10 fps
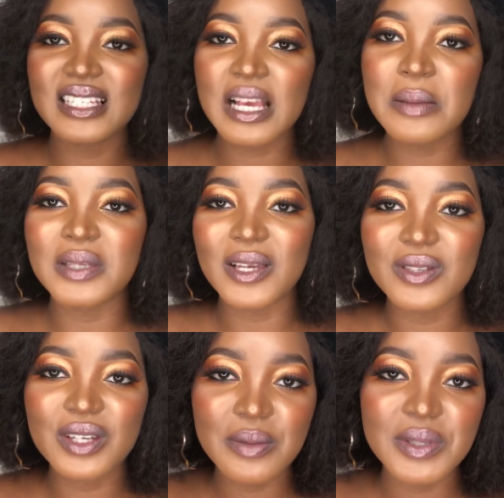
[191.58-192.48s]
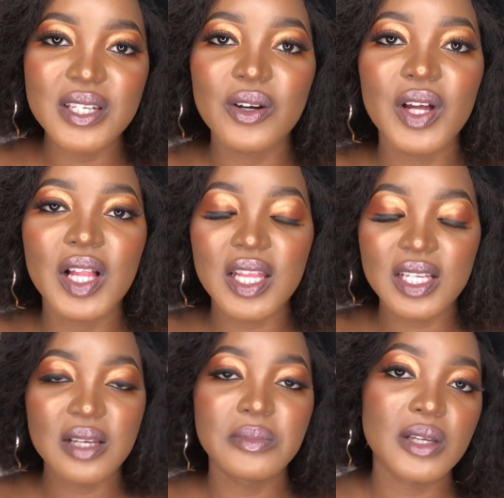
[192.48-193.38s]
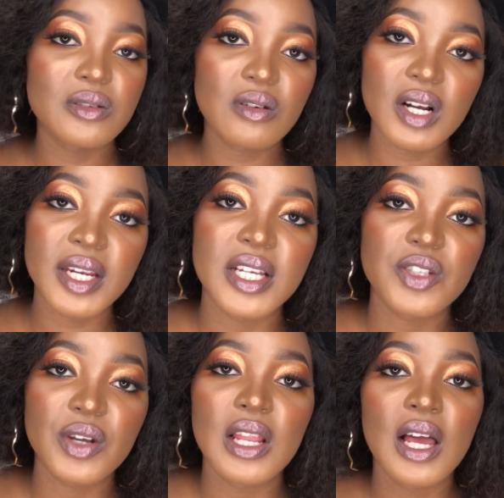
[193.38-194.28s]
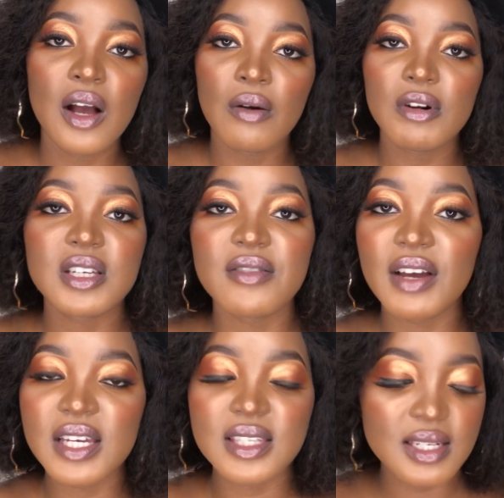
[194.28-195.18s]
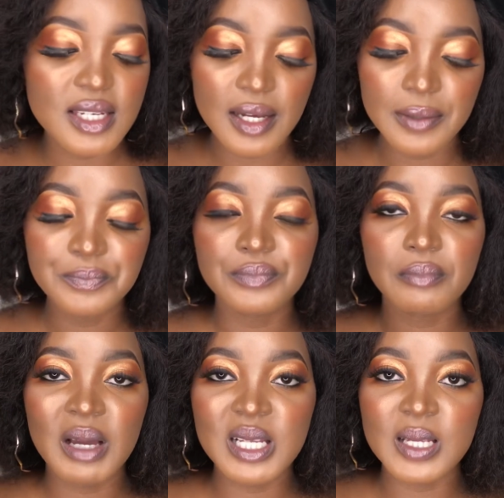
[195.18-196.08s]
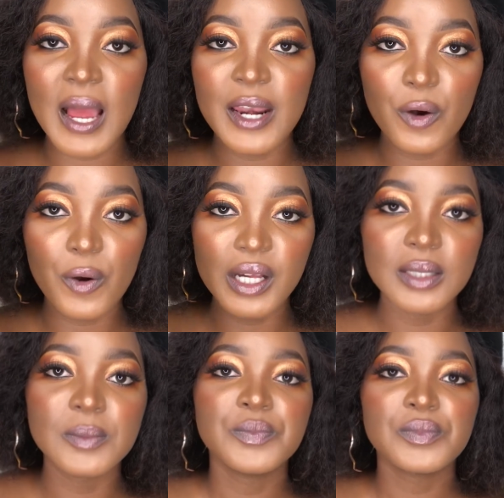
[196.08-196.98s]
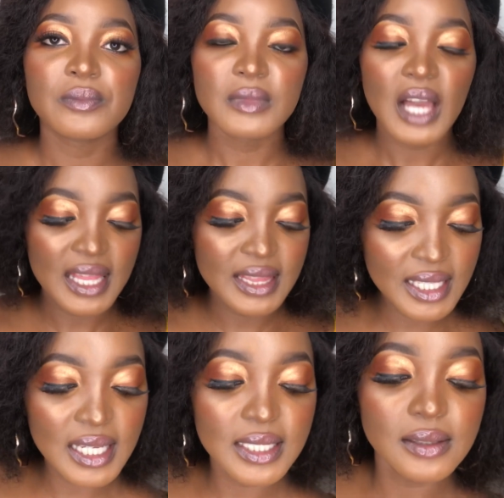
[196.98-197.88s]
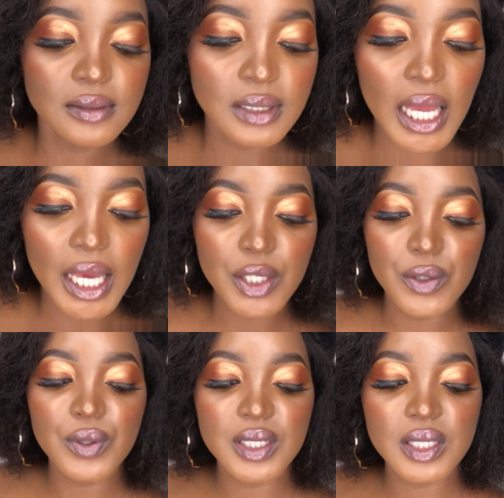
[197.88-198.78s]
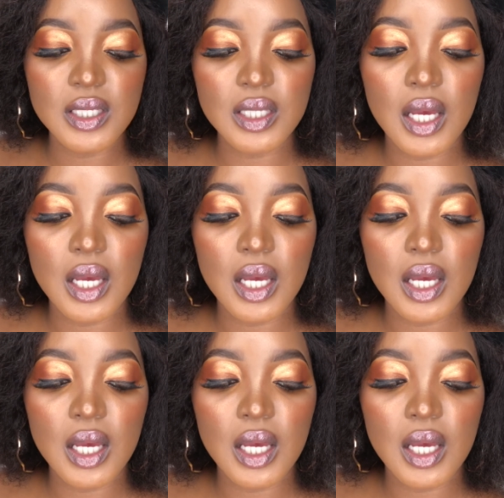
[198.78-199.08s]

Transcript: times I use grapeseed oil, other times I use coconut oil, whatever is near, but an oil. And then I use